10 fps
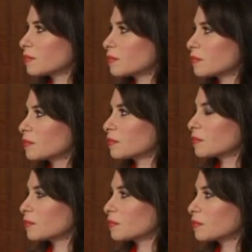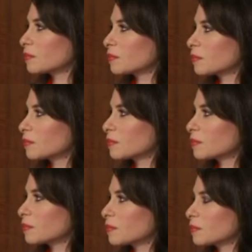
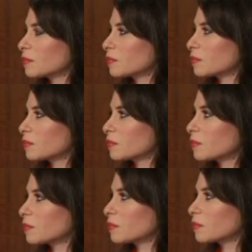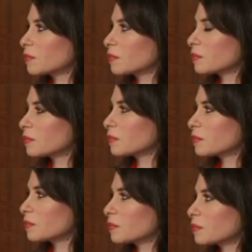
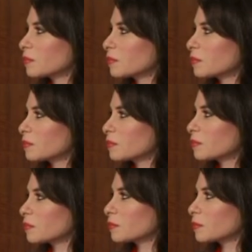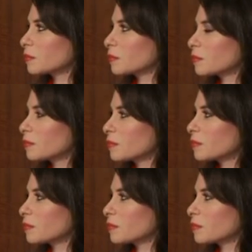No words are spoken by the person on screen.